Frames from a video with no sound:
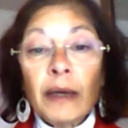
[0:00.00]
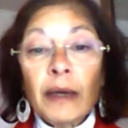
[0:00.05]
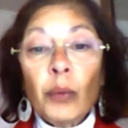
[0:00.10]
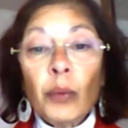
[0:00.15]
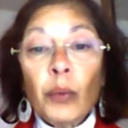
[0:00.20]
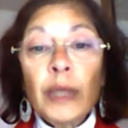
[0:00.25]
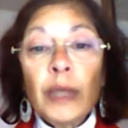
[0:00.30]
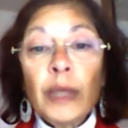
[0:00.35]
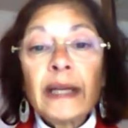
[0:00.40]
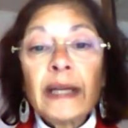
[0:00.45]

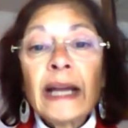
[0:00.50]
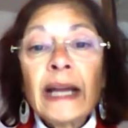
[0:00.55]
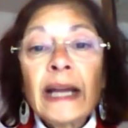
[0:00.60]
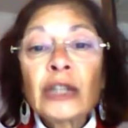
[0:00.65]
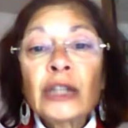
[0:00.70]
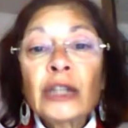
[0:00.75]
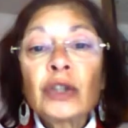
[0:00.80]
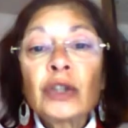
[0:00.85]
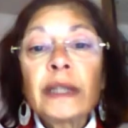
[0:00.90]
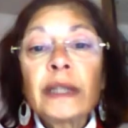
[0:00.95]
when it
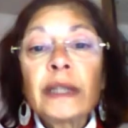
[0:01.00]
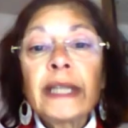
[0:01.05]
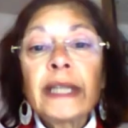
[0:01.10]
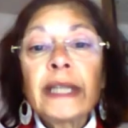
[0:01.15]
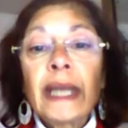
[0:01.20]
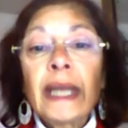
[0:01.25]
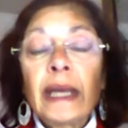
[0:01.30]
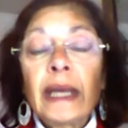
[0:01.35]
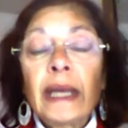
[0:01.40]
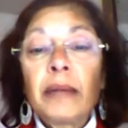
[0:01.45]
actually
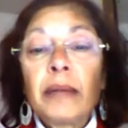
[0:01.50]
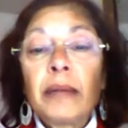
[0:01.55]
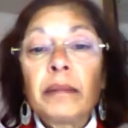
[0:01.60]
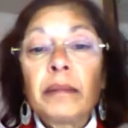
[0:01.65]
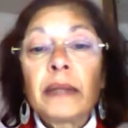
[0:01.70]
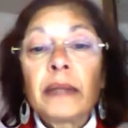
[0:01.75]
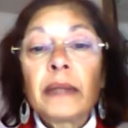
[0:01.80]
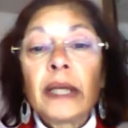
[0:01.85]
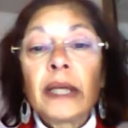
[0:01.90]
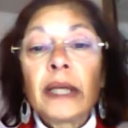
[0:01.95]
came,
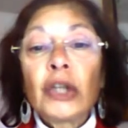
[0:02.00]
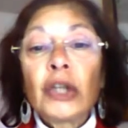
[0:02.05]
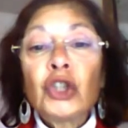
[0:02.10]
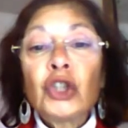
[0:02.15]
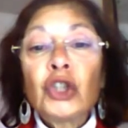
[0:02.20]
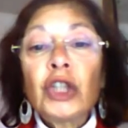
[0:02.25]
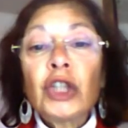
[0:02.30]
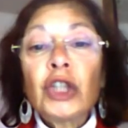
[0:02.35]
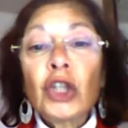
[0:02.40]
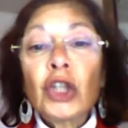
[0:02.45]

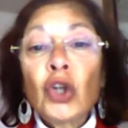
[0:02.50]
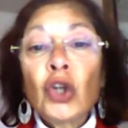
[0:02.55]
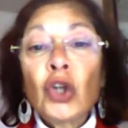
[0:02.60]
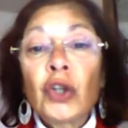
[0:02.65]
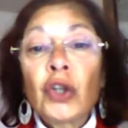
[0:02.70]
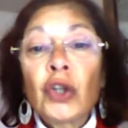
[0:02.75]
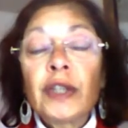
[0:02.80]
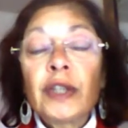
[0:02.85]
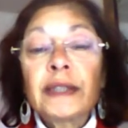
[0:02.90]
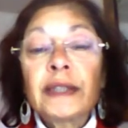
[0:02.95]
she
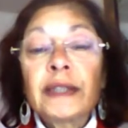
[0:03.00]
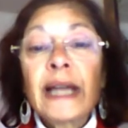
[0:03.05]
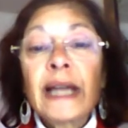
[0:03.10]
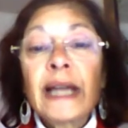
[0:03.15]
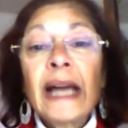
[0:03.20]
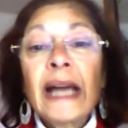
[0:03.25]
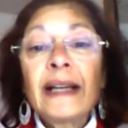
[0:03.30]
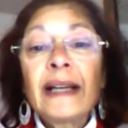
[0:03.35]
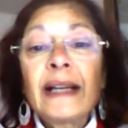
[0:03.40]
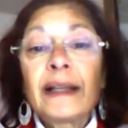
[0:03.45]
couldn't
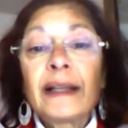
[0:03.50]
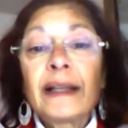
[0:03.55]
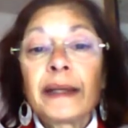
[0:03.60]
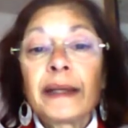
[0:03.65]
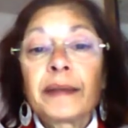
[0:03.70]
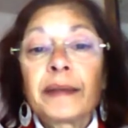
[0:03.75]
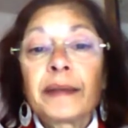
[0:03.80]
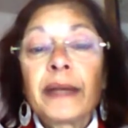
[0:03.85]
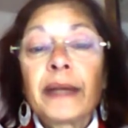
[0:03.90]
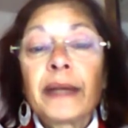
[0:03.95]
handle
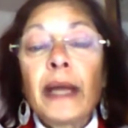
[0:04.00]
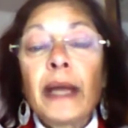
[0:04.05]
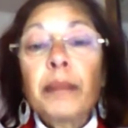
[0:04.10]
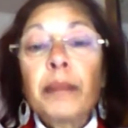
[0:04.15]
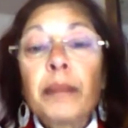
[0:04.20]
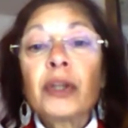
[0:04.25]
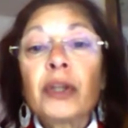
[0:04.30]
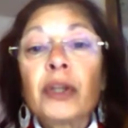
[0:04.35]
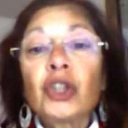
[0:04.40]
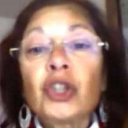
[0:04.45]
it
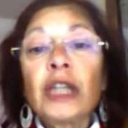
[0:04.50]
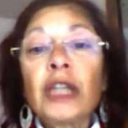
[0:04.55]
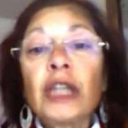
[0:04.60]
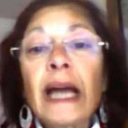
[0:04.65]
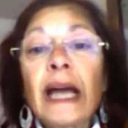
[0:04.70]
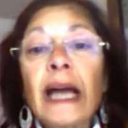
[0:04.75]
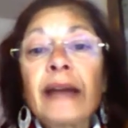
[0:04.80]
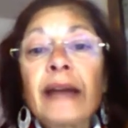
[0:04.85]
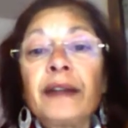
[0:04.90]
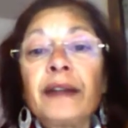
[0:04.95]
because she
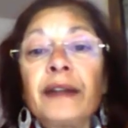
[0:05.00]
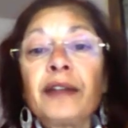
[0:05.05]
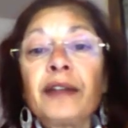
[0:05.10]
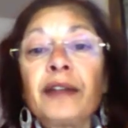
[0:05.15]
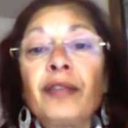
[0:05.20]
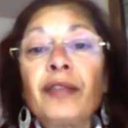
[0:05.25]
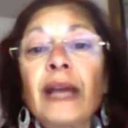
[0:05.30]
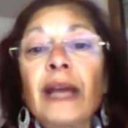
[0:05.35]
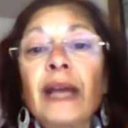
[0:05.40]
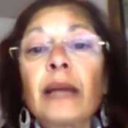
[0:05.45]
hadn't
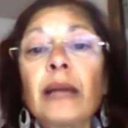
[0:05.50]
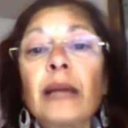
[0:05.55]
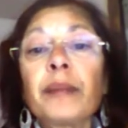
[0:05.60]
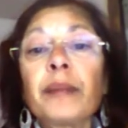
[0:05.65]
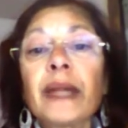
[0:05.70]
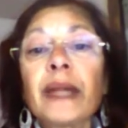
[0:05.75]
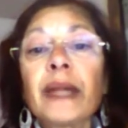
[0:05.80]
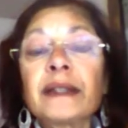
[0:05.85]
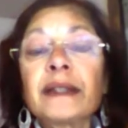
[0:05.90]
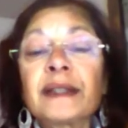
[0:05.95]

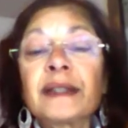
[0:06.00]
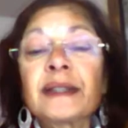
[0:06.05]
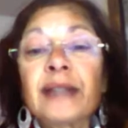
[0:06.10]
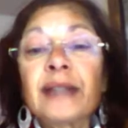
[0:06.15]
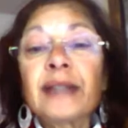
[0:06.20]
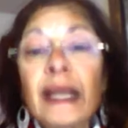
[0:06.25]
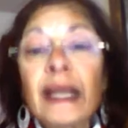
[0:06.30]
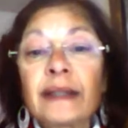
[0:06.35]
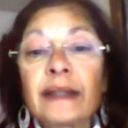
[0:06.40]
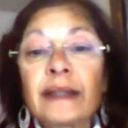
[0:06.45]
developed that
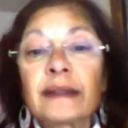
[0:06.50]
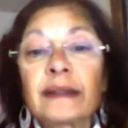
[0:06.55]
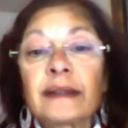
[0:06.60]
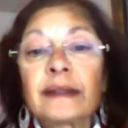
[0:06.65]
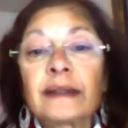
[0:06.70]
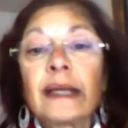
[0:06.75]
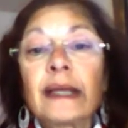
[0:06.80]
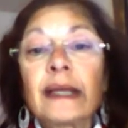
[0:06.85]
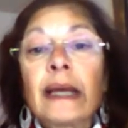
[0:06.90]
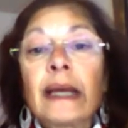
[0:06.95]

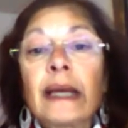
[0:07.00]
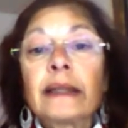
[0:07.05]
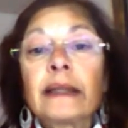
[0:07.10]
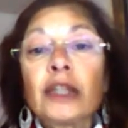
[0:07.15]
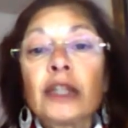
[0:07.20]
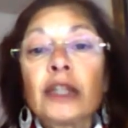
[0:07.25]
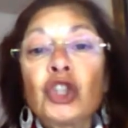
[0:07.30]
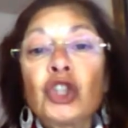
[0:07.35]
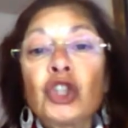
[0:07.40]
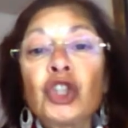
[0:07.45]
sense
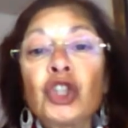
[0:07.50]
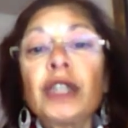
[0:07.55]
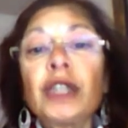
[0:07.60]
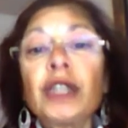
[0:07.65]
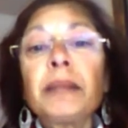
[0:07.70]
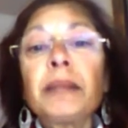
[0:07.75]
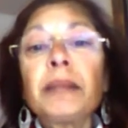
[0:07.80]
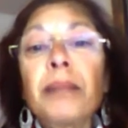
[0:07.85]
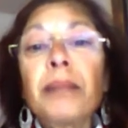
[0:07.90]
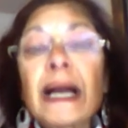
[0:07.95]
that
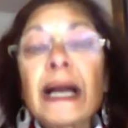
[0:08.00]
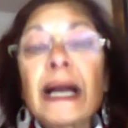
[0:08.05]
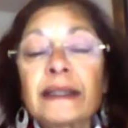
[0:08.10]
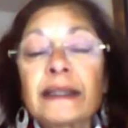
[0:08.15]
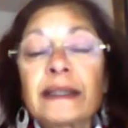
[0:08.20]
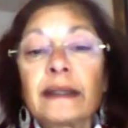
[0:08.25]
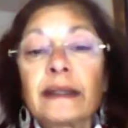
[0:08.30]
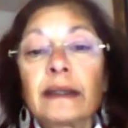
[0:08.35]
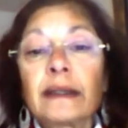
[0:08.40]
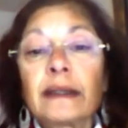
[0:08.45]
she
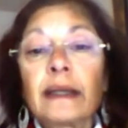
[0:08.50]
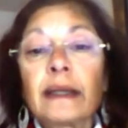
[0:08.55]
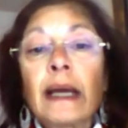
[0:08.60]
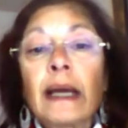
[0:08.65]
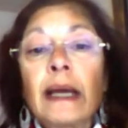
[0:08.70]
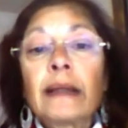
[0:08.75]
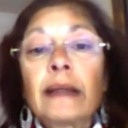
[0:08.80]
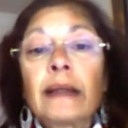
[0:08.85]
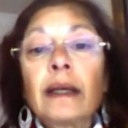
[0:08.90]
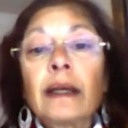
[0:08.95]
mattered,
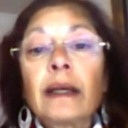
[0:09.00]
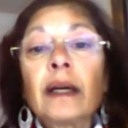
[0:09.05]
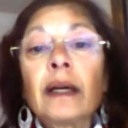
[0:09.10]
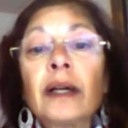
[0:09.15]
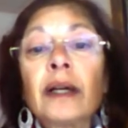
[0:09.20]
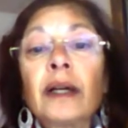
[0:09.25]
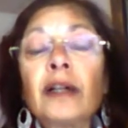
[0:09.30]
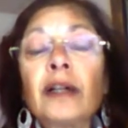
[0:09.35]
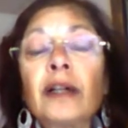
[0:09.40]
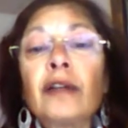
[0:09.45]
that
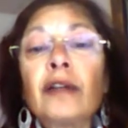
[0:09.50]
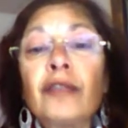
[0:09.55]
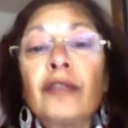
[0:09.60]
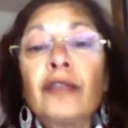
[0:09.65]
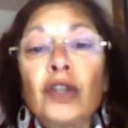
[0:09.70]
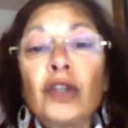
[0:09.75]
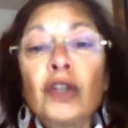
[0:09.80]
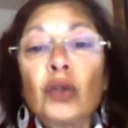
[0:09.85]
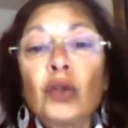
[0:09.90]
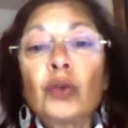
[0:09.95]
her
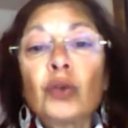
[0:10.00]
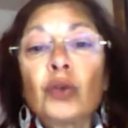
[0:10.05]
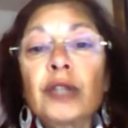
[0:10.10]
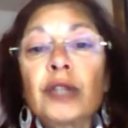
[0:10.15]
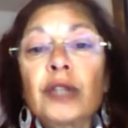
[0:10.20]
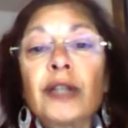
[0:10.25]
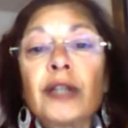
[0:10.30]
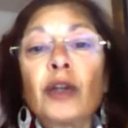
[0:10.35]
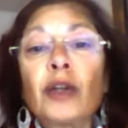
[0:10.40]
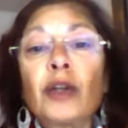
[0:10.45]
views,
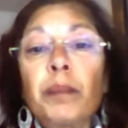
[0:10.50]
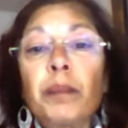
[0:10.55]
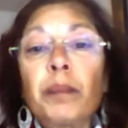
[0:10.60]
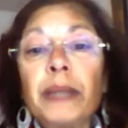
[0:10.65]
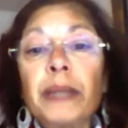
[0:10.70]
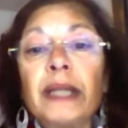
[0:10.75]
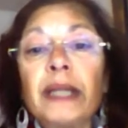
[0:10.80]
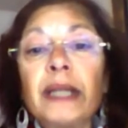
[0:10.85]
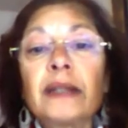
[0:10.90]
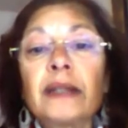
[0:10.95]
her
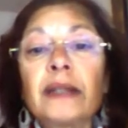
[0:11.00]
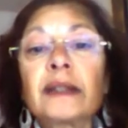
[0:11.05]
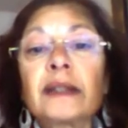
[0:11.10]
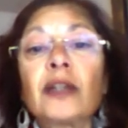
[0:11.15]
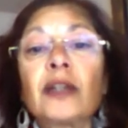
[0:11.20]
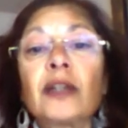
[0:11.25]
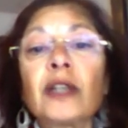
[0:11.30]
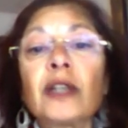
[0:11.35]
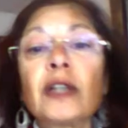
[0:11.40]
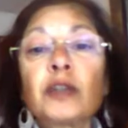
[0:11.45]
opinions,
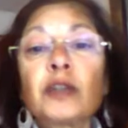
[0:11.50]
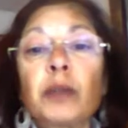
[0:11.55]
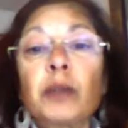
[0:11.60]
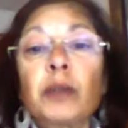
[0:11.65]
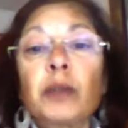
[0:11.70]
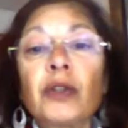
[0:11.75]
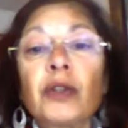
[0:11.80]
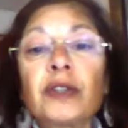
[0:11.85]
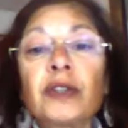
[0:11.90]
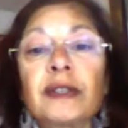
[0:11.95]
her
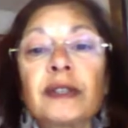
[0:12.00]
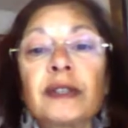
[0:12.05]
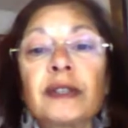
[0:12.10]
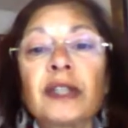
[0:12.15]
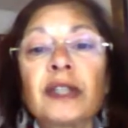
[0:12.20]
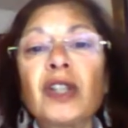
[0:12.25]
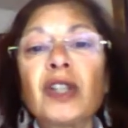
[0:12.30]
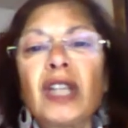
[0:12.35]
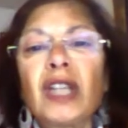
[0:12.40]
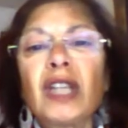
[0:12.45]
experiences,
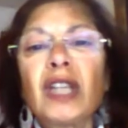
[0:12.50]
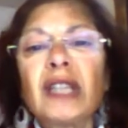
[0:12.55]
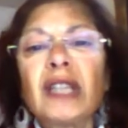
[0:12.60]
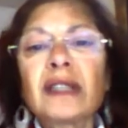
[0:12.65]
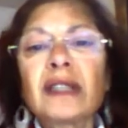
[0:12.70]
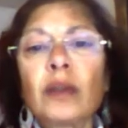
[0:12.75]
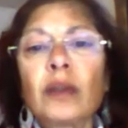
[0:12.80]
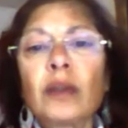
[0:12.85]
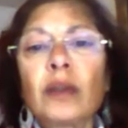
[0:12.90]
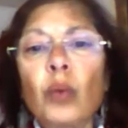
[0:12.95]
her
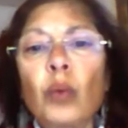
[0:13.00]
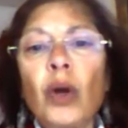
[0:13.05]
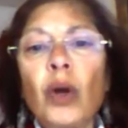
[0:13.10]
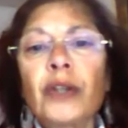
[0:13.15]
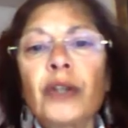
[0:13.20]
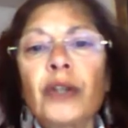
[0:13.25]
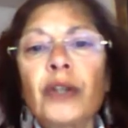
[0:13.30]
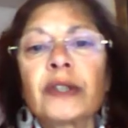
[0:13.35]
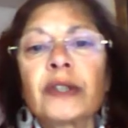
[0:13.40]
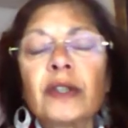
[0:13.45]
needs, her
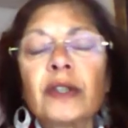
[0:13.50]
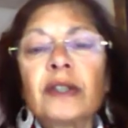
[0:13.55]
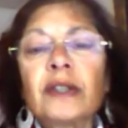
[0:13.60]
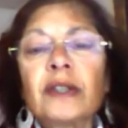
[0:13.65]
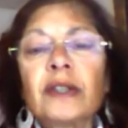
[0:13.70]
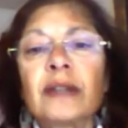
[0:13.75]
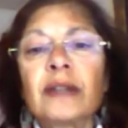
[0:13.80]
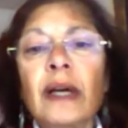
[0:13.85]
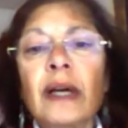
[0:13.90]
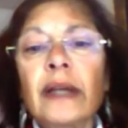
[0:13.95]
wants, her
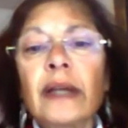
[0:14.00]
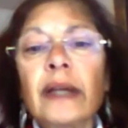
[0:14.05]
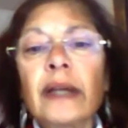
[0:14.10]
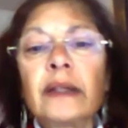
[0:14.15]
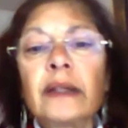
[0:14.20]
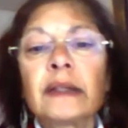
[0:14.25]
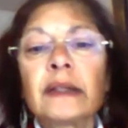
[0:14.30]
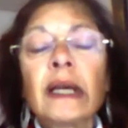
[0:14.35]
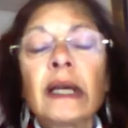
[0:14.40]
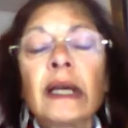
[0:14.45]

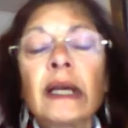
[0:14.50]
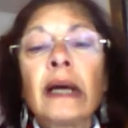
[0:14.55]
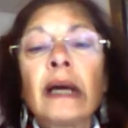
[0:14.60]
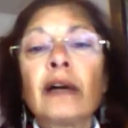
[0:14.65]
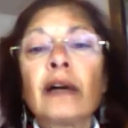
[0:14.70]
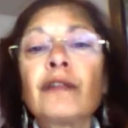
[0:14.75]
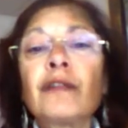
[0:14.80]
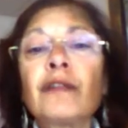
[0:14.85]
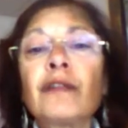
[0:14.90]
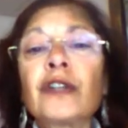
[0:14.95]
desires,
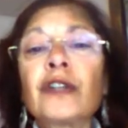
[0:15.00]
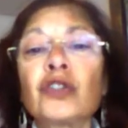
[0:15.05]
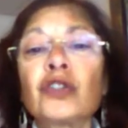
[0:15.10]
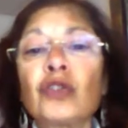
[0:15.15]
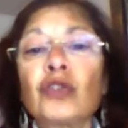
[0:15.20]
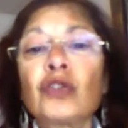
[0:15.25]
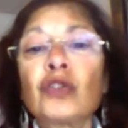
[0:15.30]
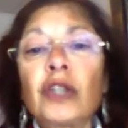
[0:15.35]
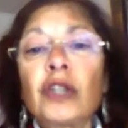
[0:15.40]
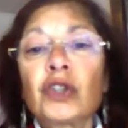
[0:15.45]
her
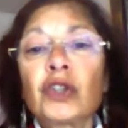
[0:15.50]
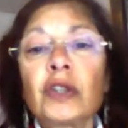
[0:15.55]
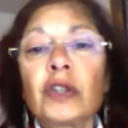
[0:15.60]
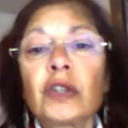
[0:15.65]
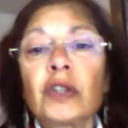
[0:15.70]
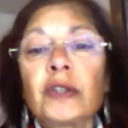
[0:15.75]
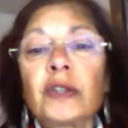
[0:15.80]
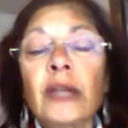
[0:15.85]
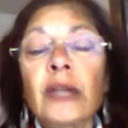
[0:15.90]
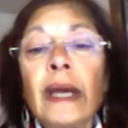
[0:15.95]

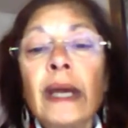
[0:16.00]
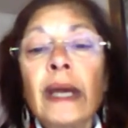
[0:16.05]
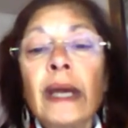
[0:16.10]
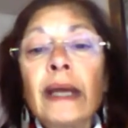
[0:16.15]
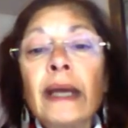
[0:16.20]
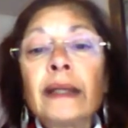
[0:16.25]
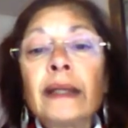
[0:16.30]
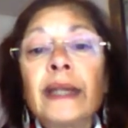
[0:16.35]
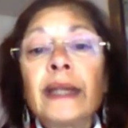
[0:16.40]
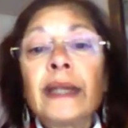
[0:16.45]
frustrations,
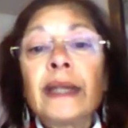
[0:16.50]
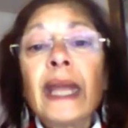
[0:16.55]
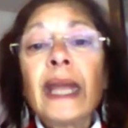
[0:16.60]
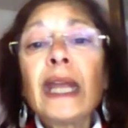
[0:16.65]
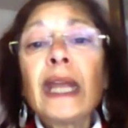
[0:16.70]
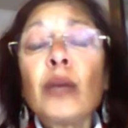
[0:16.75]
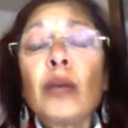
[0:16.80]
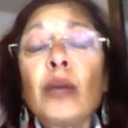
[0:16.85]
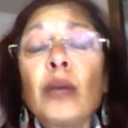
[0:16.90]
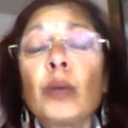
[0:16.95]

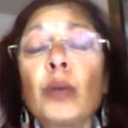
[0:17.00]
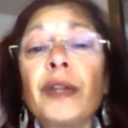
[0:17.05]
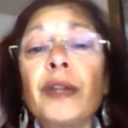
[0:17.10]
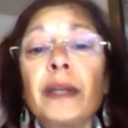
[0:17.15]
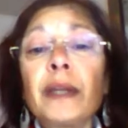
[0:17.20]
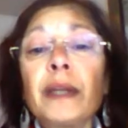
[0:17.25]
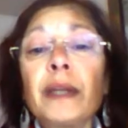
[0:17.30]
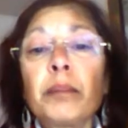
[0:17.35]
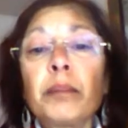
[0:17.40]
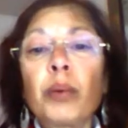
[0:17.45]
they were
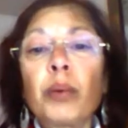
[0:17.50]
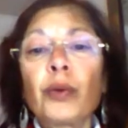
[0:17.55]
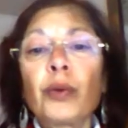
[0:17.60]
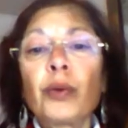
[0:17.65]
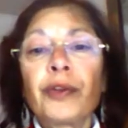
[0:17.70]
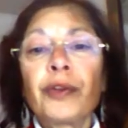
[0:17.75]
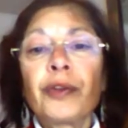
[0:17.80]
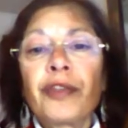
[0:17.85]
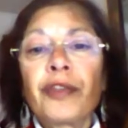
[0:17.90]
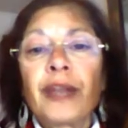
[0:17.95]
the
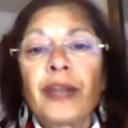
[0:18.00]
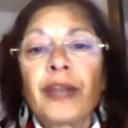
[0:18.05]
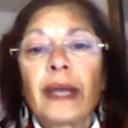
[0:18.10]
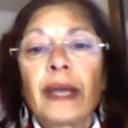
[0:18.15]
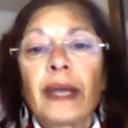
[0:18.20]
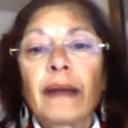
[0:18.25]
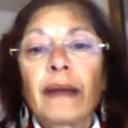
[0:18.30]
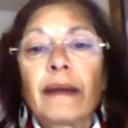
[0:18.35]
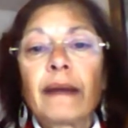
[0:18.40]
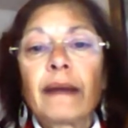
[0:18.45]
important thing,